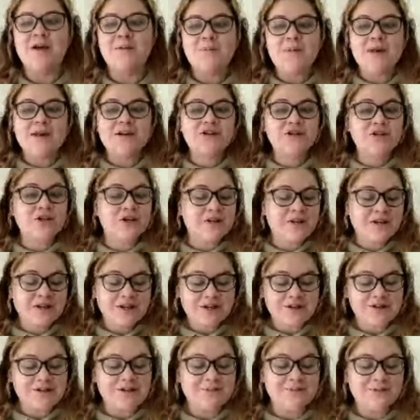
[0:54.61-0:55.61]
Make sure
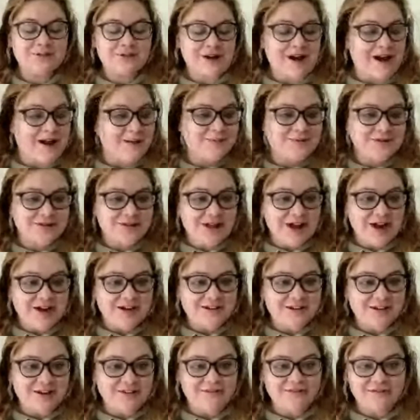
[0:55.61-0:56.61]
that you're subscribed to
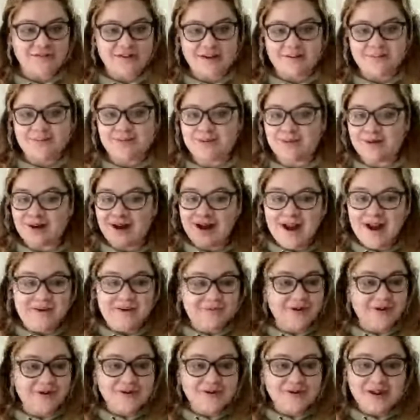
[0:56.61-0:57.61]
Locked On Flames
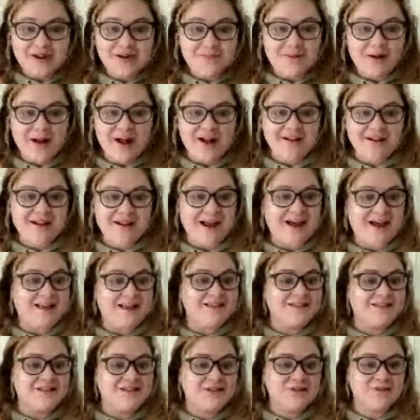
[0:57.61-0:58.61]
wherever you get your
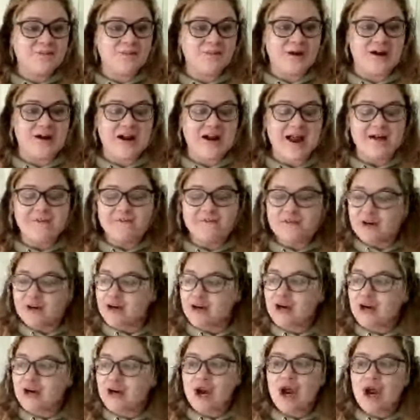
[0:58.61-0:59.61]
podcasts,
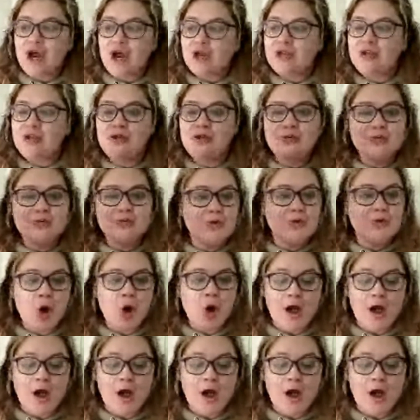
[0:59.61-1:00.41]
wherever you